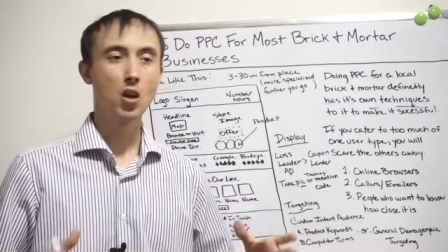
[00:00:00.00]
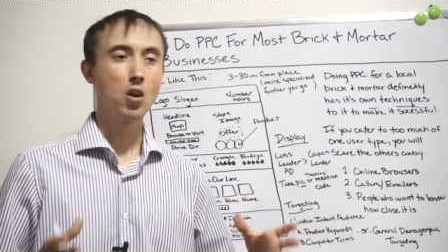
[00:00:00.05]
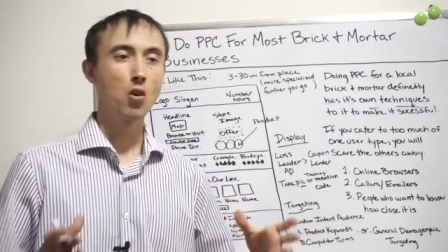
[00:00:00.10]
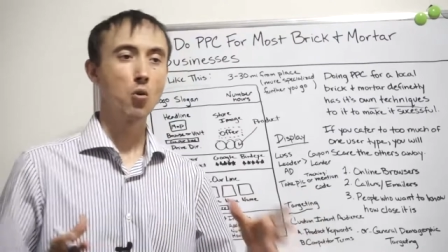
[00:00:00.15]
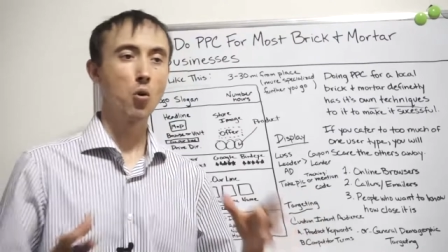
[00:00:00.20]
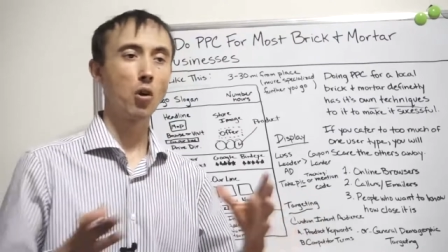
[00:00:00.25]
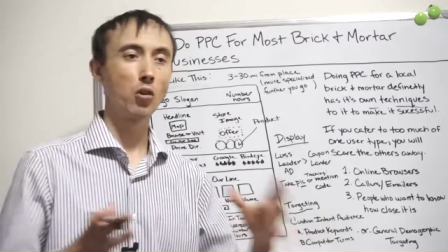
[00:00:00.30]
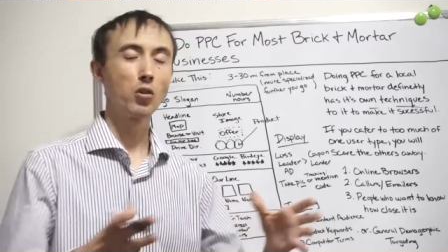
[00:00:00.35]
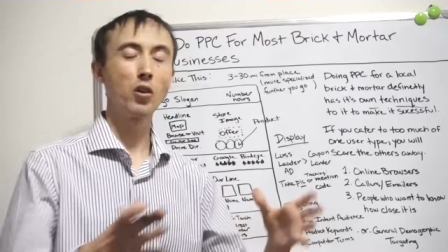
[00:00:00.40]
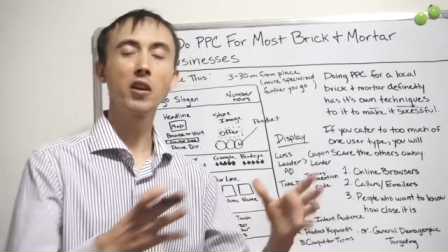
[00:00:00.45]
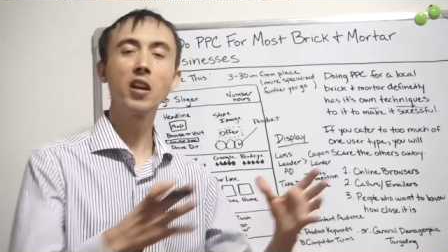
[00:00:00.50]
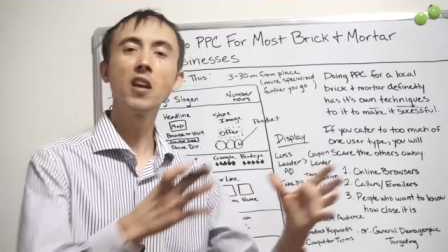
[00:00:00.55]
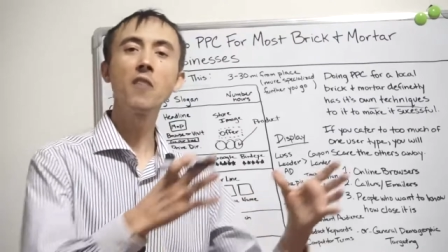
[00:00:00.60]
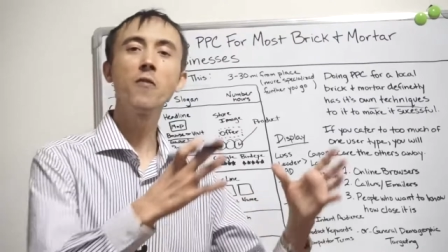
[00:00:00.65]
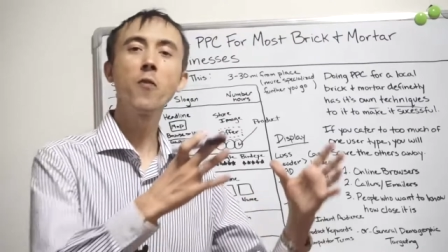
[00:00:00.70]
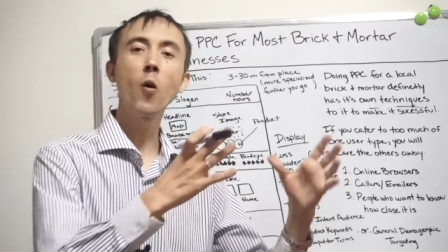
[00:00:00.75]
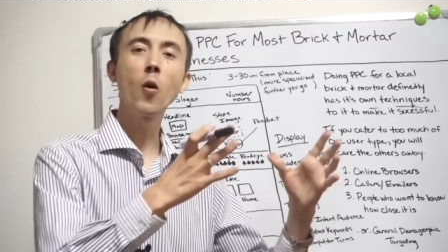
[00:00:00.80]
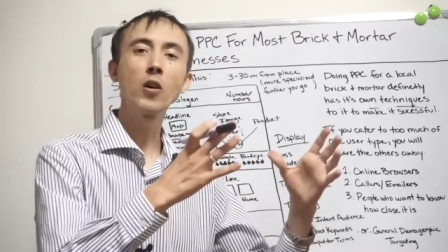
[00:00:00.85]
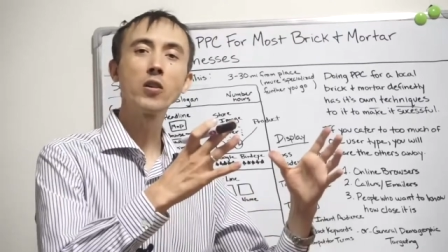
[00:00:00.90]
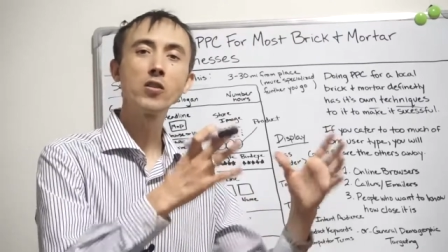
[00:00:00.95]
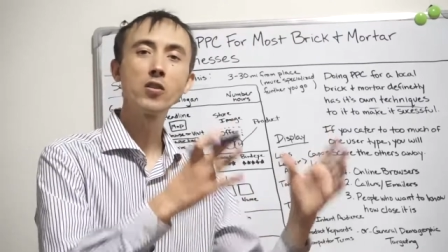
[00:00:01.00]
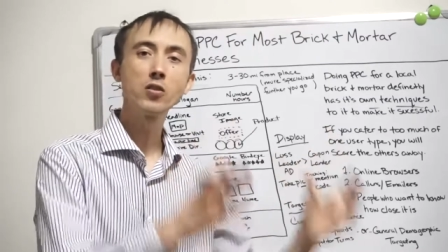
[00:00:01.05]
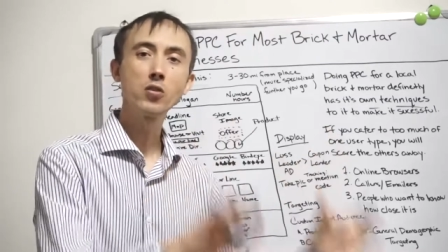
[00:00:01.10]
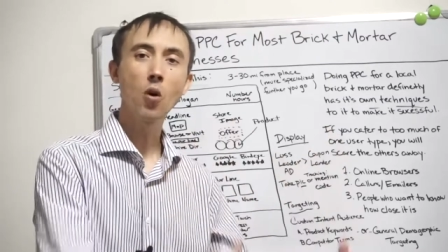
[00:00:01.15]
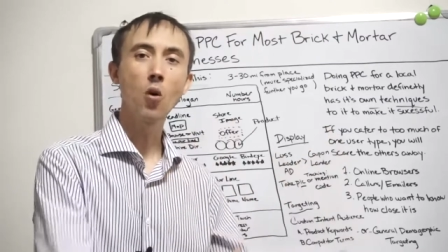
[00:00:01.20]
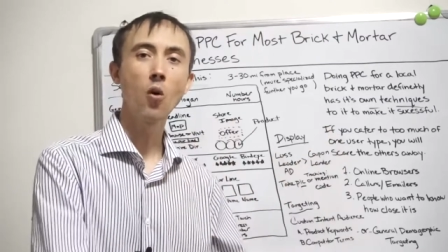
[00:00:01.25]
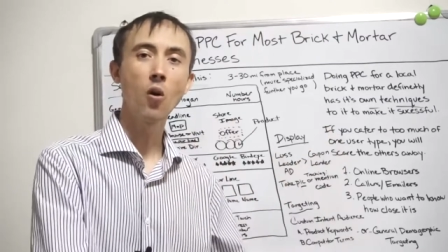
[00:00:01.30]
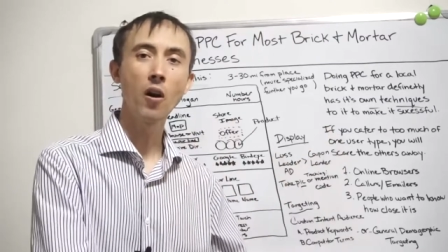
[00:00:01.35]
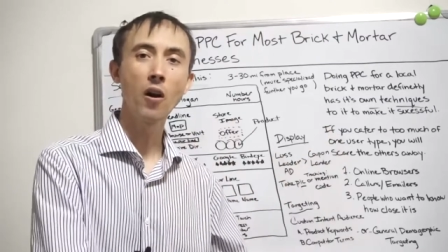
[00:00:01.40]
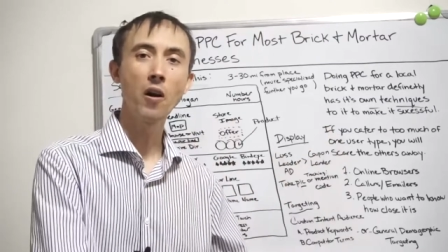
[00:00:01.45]
who are looking for a
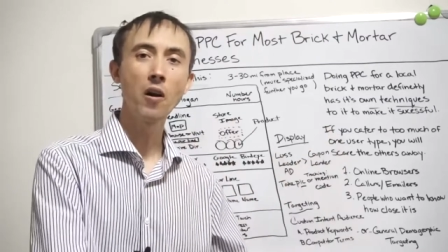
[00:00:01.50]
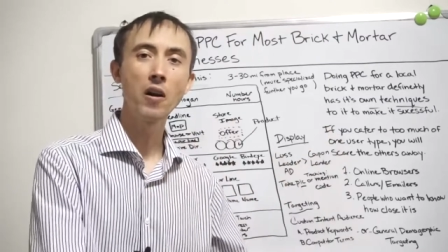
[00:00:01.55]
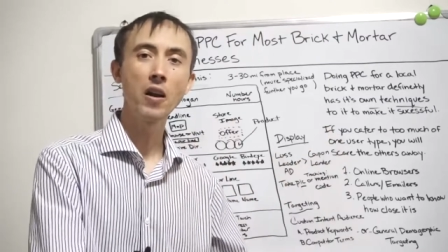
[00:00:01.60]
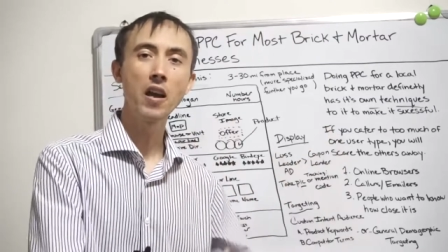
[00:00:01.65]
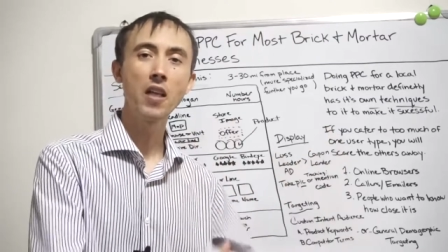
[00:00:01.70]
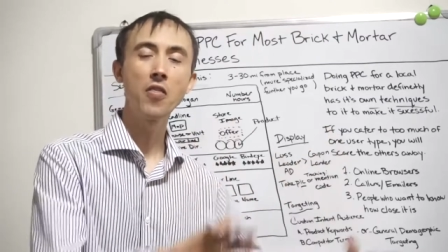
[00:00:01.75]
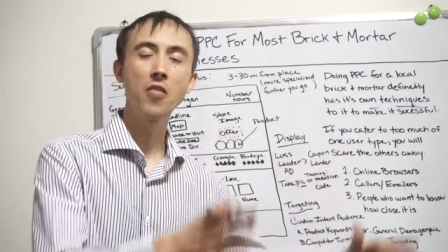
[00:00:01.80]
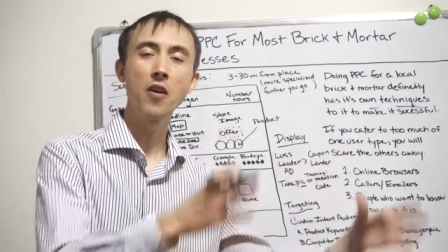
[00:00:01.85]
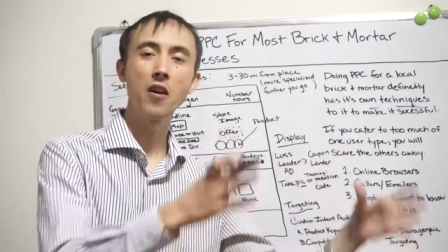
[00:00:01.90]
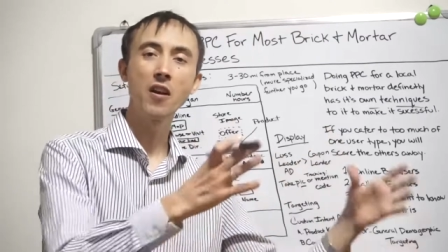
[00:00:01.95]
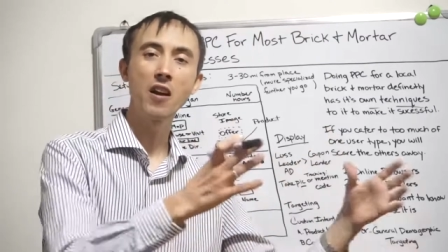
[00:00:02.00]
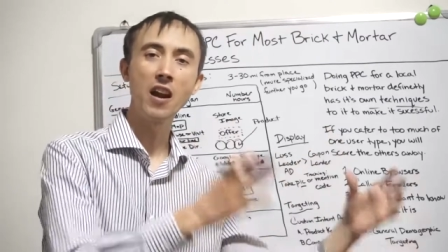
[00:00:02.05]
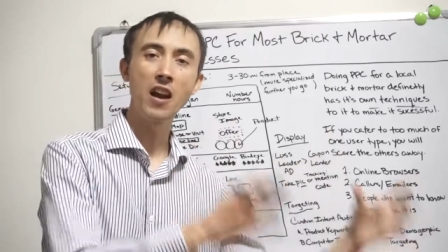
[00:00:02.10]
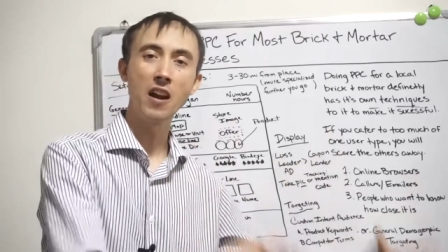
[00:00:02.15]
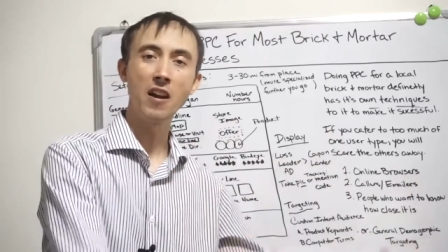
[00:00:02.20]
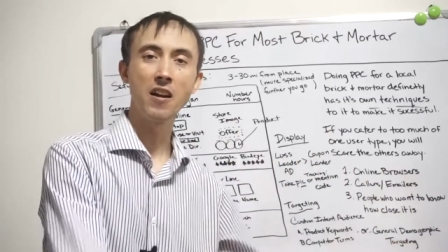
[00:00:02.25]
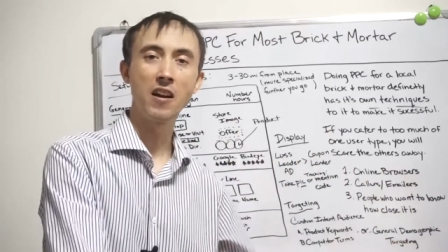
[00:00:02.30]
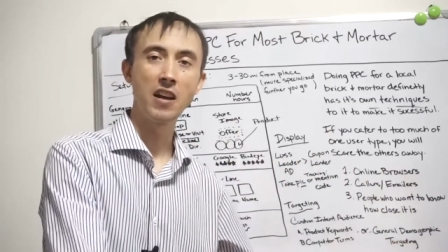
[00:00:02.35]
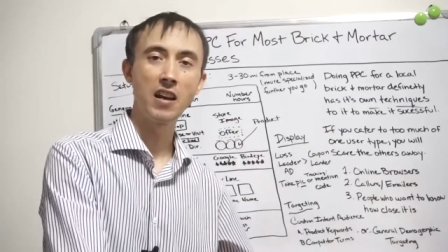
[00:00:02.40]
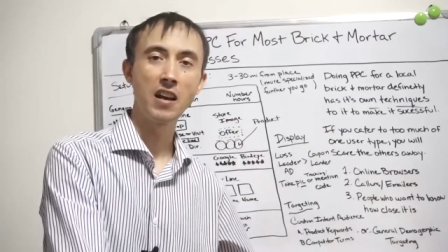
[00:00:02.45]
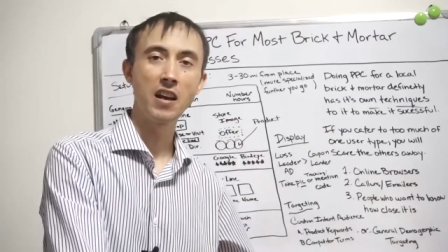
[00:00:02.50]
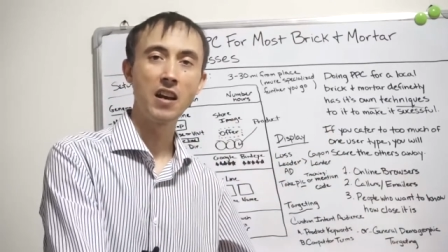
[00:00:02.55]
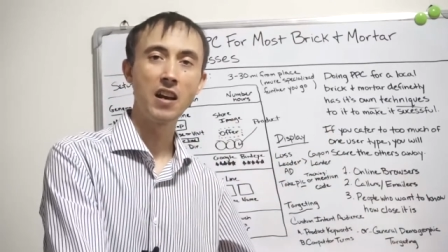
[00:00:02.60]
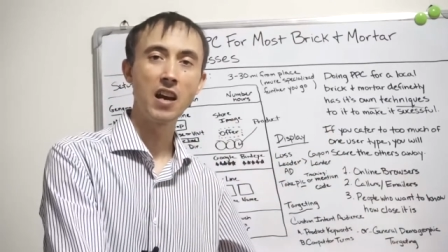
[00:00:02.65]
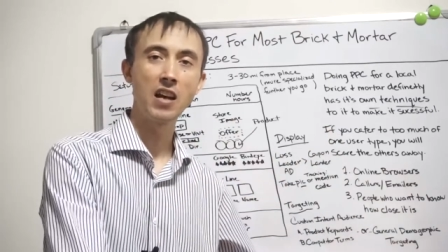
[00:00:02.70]
store in their area,